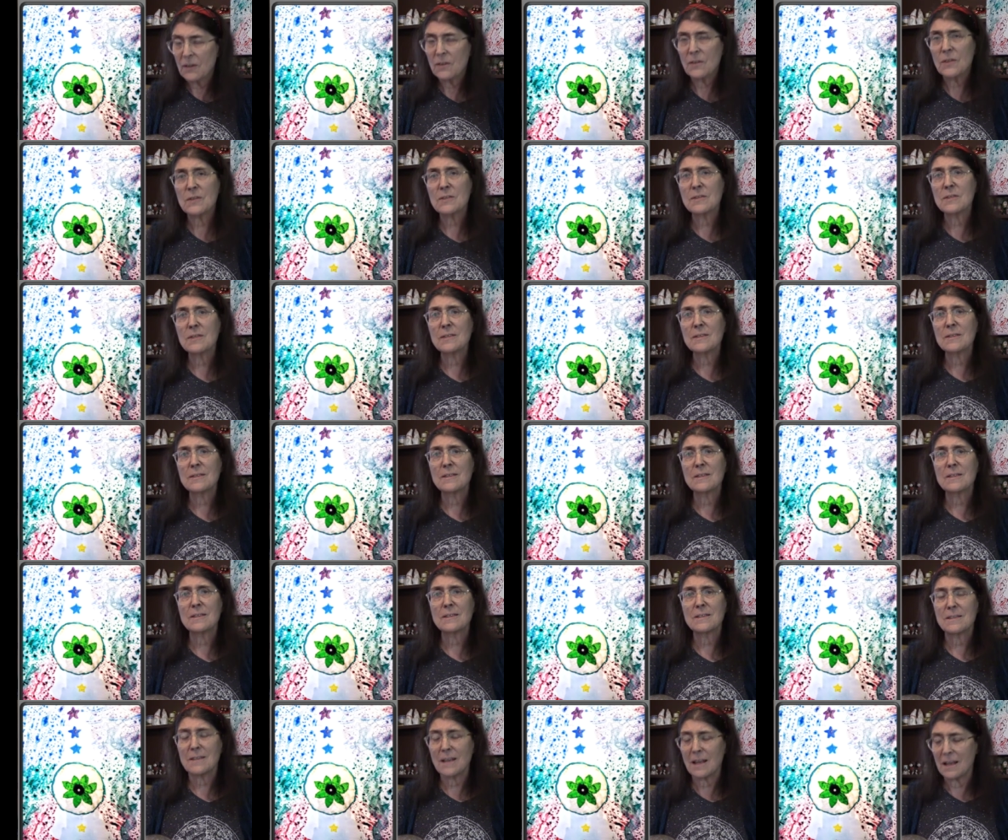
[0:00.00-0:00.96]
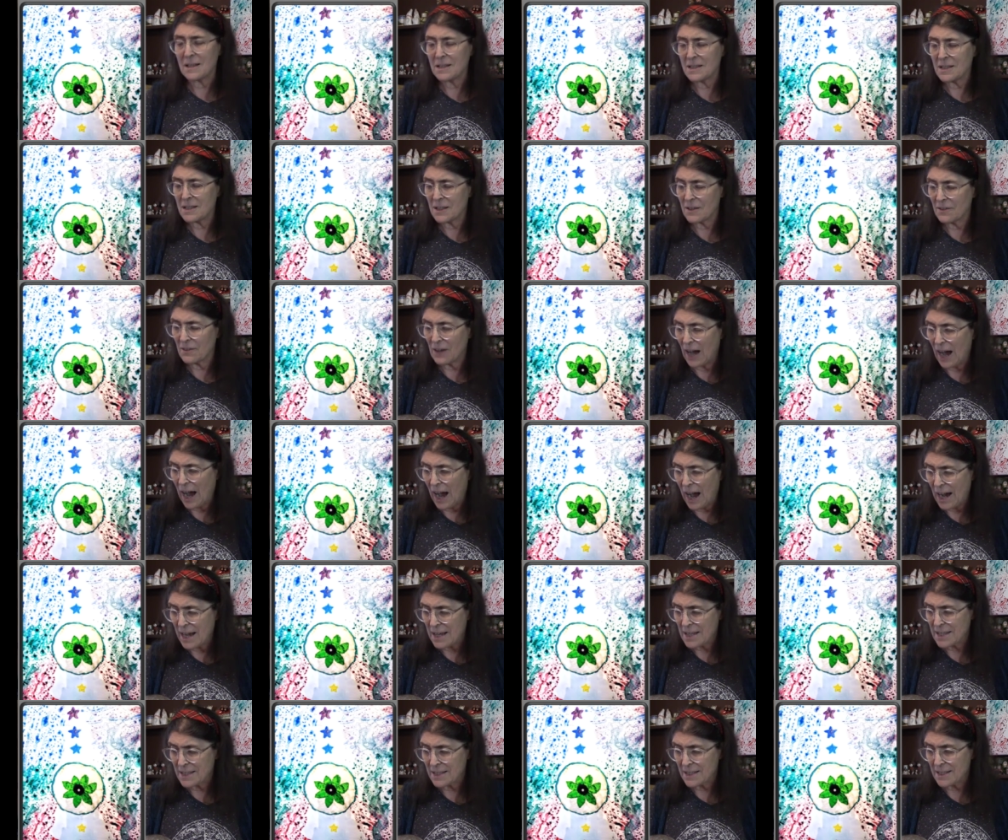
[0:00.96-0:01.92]
This is the sense of
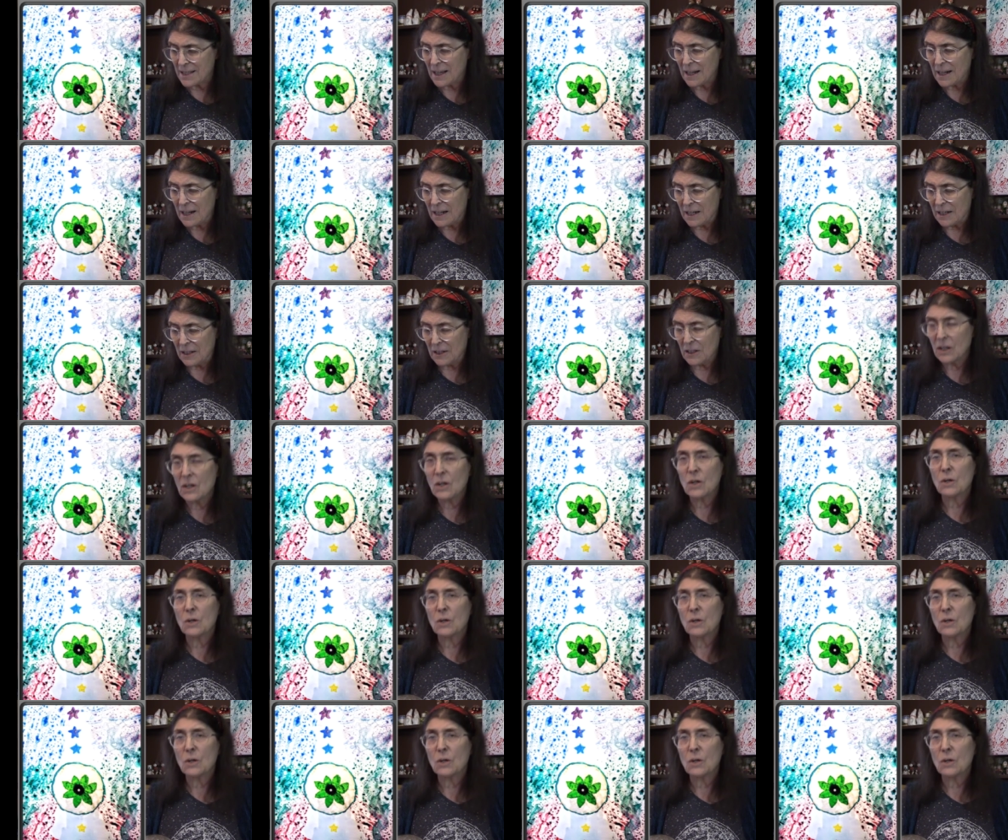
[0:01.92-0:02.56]
eyesight.